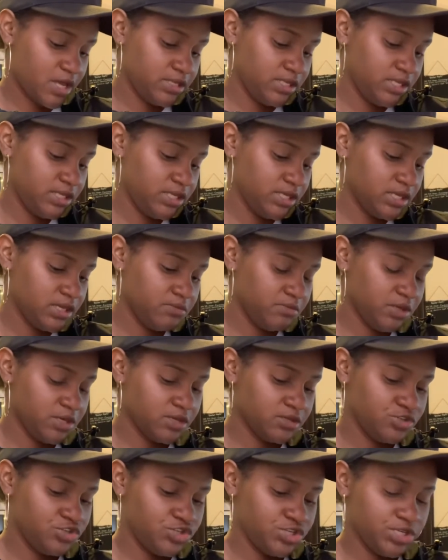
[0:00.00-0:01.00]
I need to get me
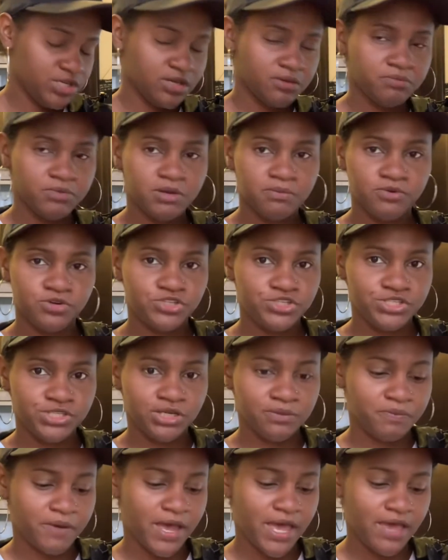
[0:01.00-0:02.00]
a gym
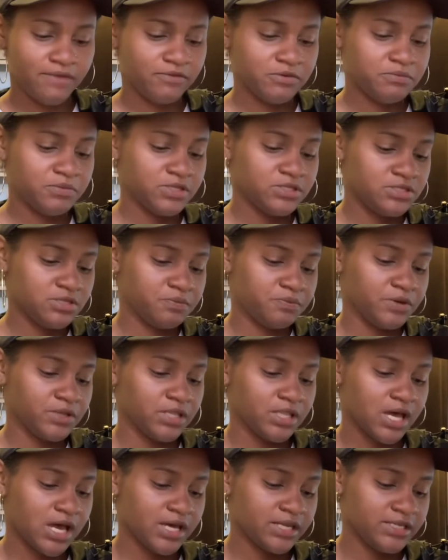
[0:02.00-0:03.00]
membership. I haven't been to
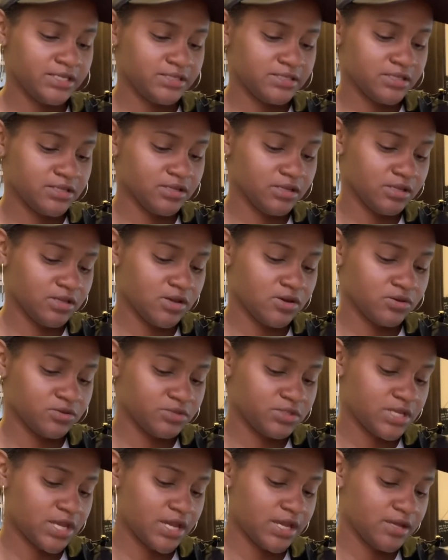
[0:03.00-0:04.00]
Pilates in a
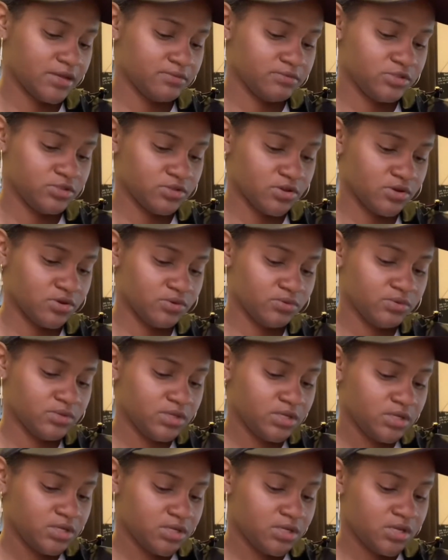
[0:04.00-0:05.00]
long time, so
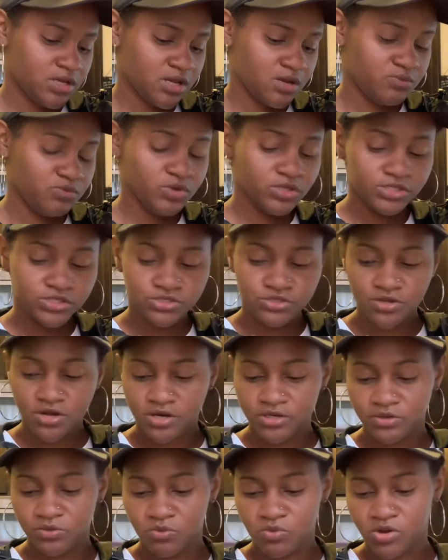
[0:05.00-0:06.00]
I'm really
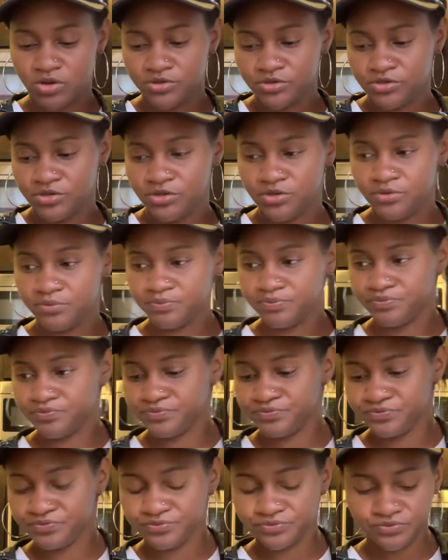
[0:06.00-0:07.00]
starting to wonder
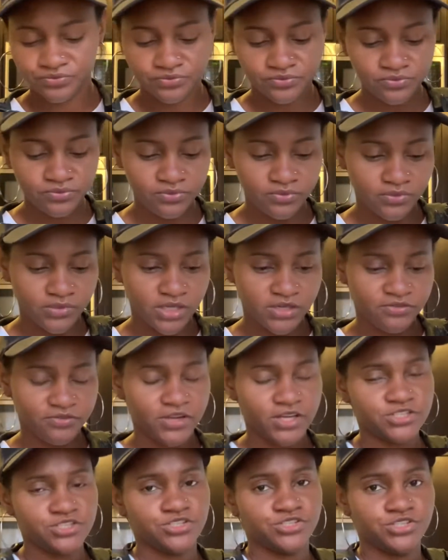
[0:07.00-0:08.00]
if
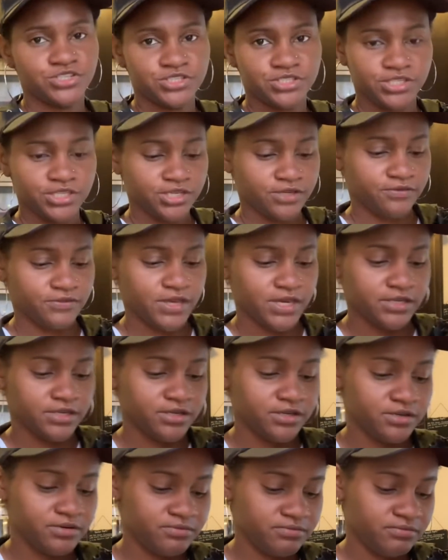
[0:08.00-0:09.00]
I should just give that
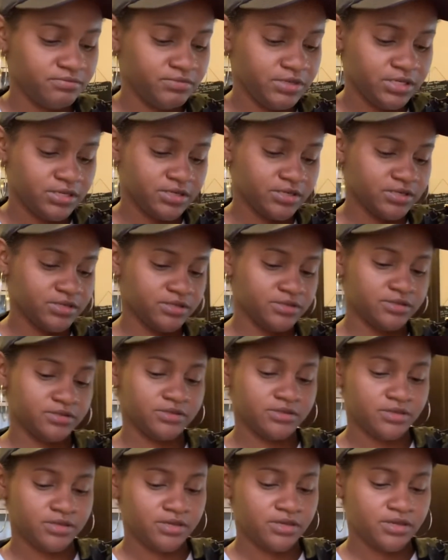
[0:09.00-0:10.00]
up
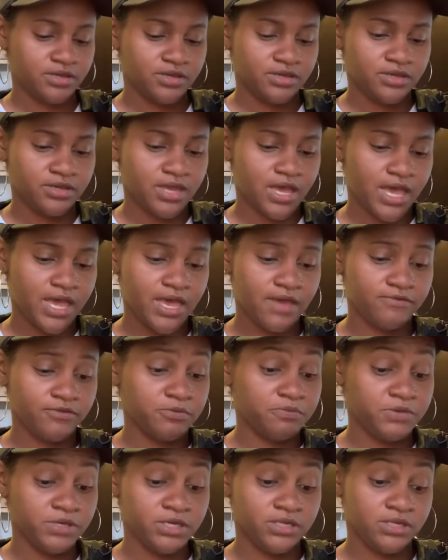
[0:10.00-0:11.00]
because I
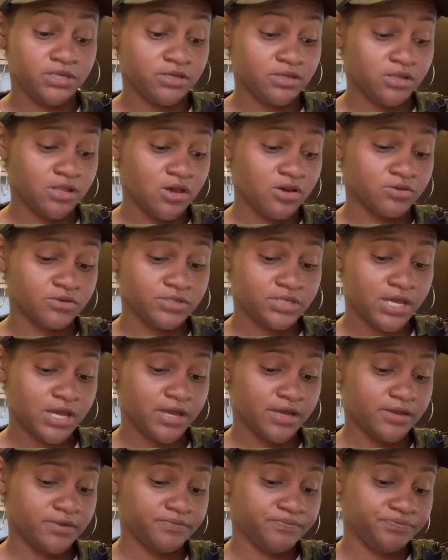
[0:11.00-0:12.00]
haven't been in a long
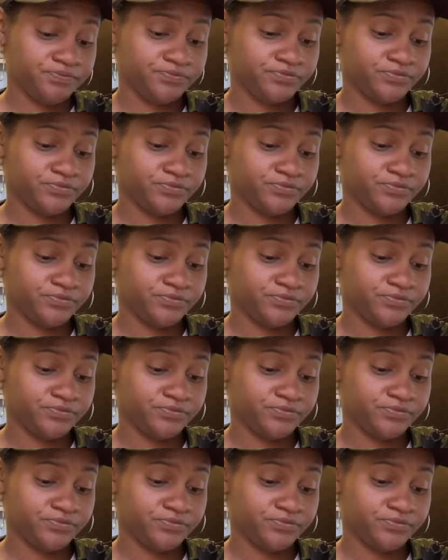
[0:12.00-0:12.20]
time.